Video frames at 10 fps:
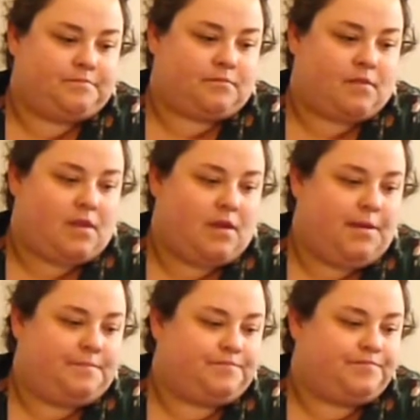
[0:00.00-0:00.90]

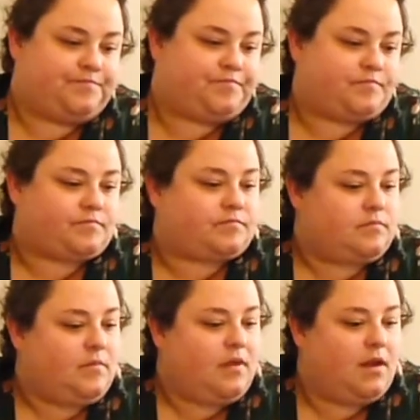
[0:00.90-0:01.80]

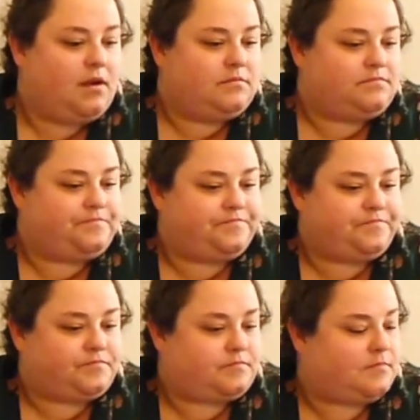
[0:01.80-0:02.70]

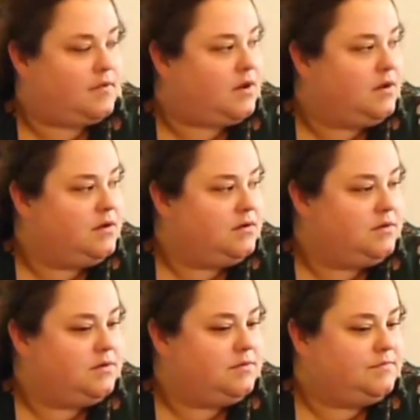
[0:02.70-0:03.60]

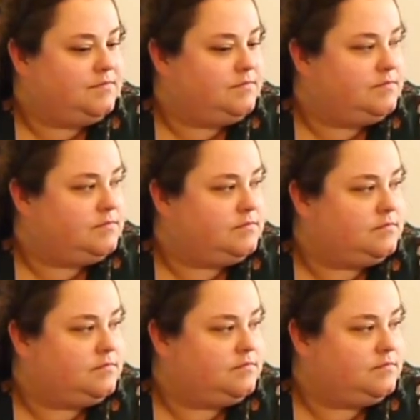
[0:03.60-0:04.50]

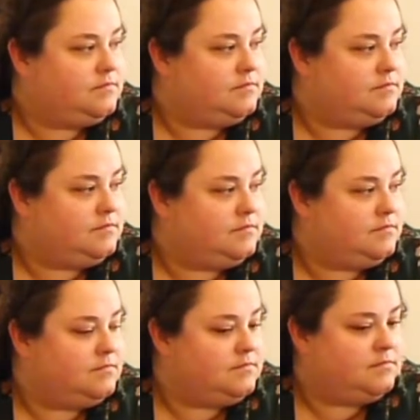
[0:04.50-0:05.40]

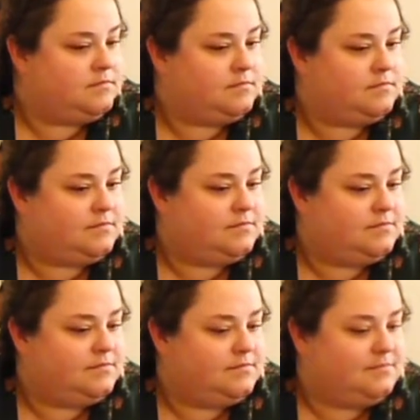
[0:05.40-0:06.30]

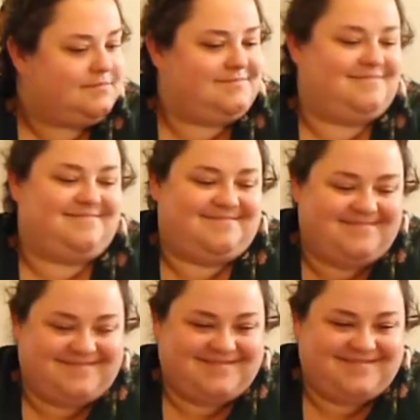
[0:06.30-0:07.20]

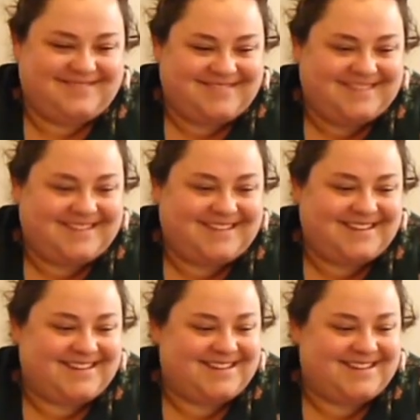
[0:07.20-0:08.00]
This person isn't speaking.